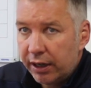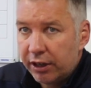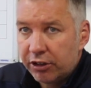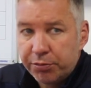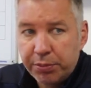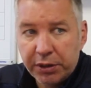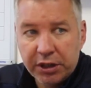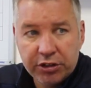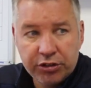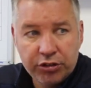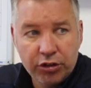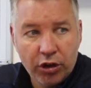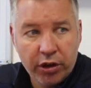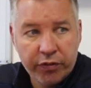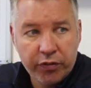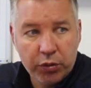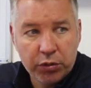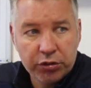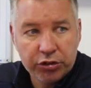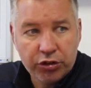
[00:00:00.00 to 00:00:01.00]
it is because not
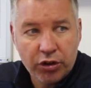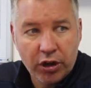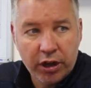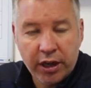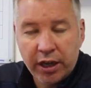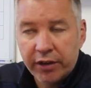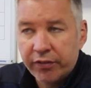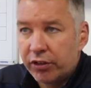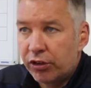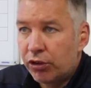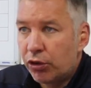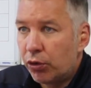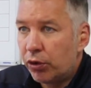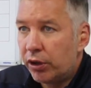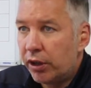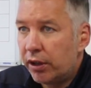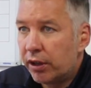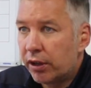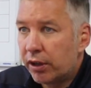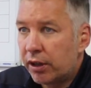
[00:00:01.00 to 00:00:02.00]
everyone's got an Ivan
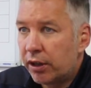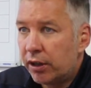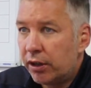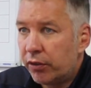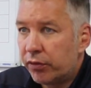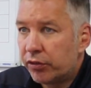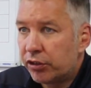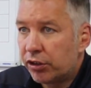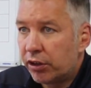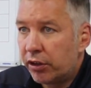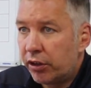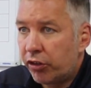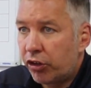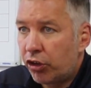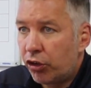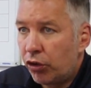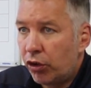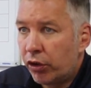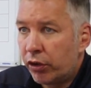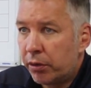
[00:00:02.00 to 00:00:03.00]
Toney that can obviously
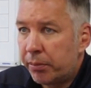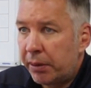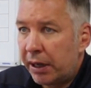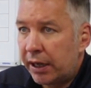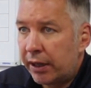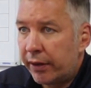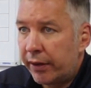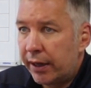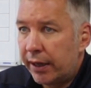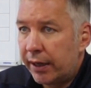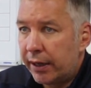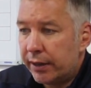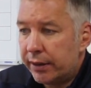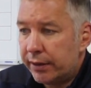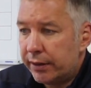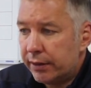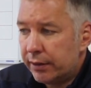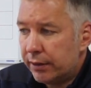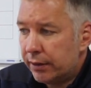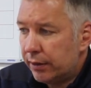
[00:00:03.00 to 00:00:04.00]
recruit on the back of that.
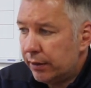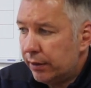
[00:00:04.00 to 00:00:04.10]
Mm.